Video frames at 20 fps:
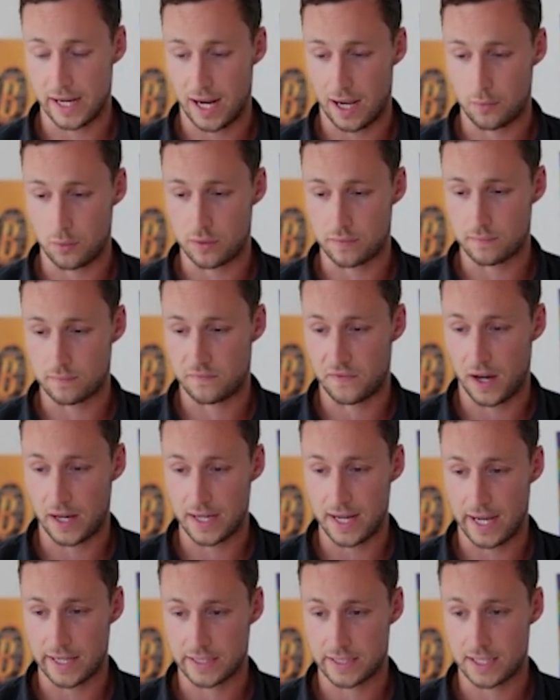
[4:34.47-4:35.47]
I would find
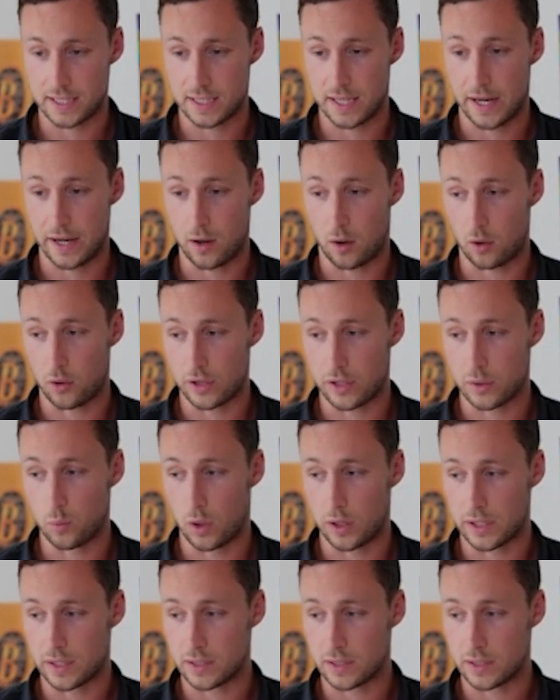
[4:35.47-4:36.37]
assets that I already wanted